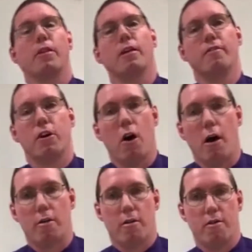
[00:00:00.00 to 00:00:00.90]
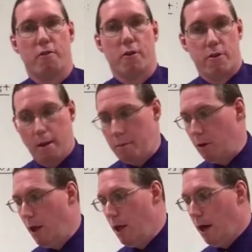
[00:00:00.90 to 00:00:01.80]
think of a cost as, for example,